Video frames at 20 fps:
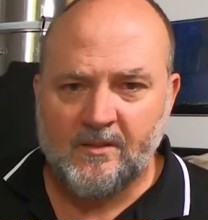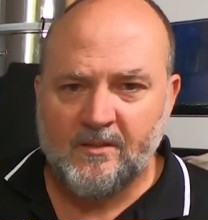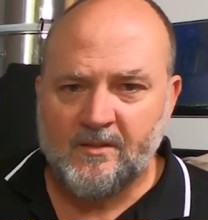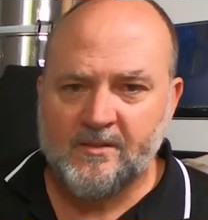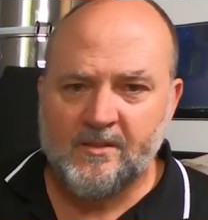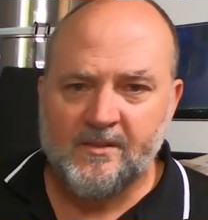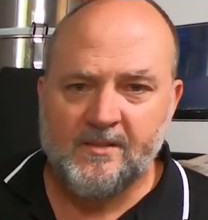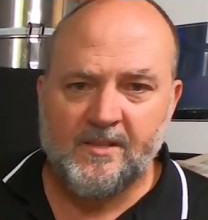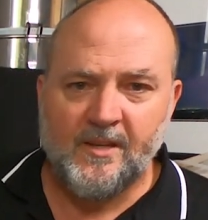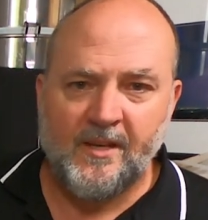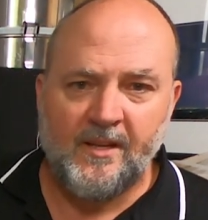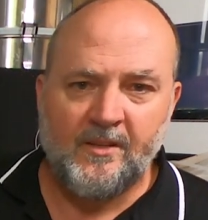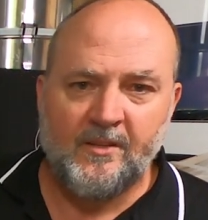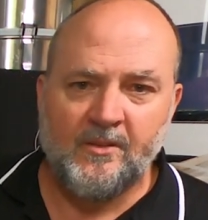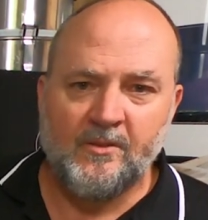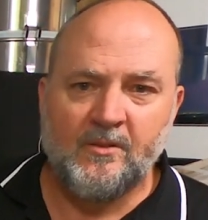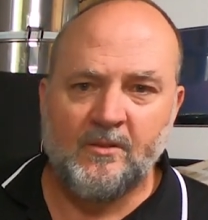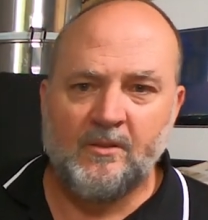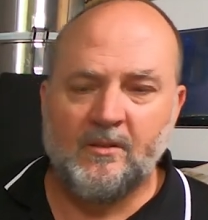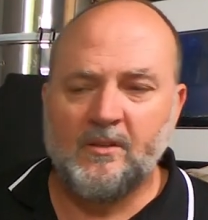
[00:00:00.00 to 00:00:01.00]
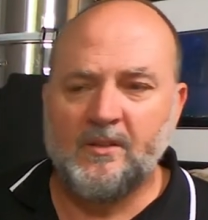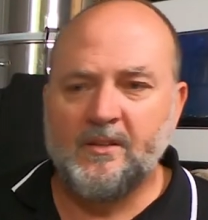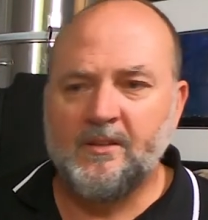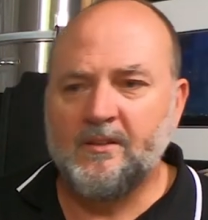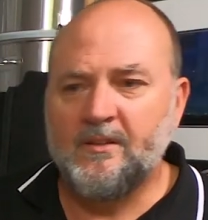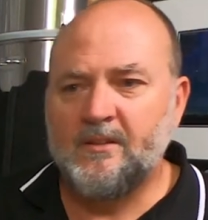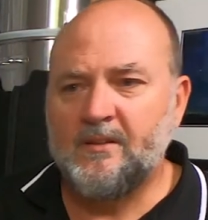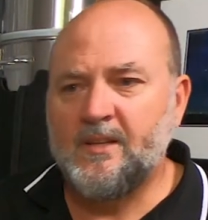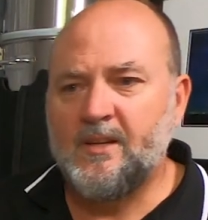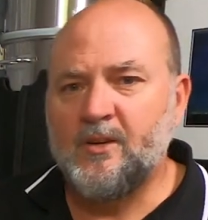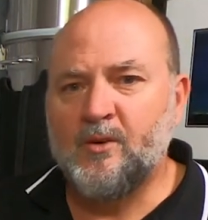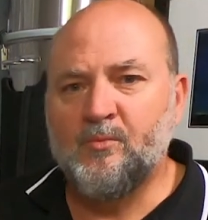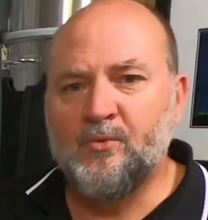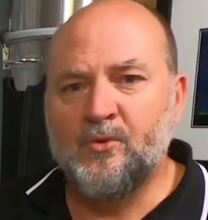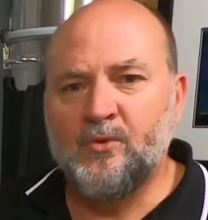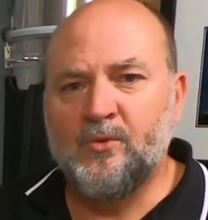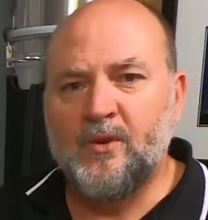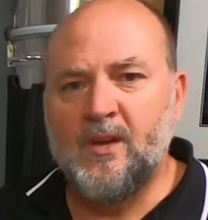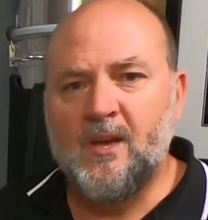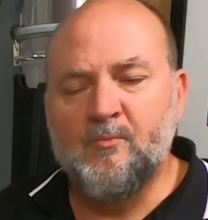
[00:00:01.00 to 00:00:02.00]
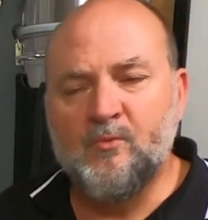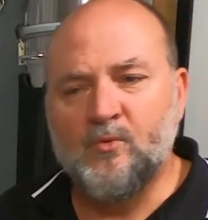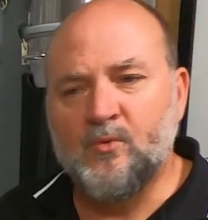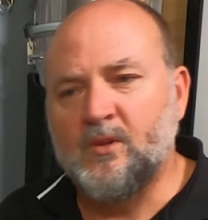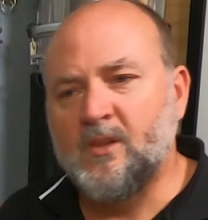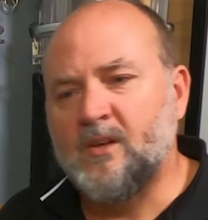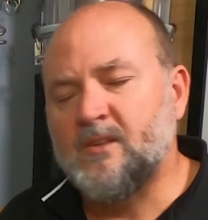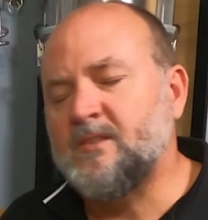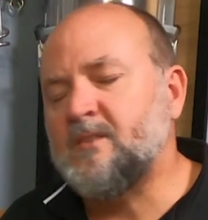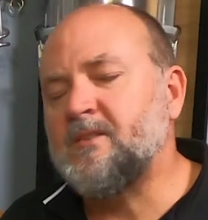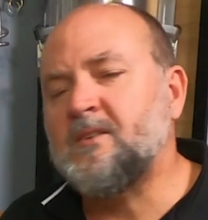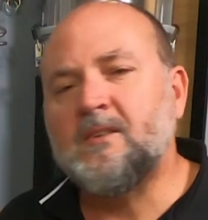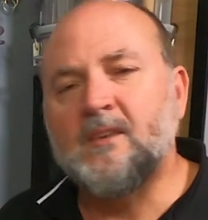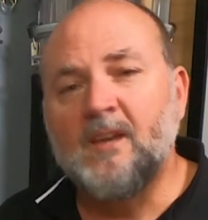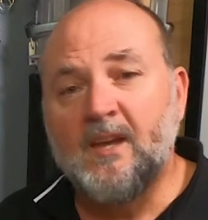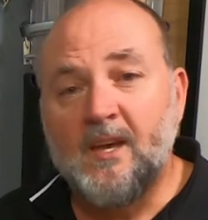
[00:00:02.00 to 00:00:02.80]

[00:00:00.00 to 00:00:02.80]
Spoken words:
Centennial, and then I'll brew Amarillo.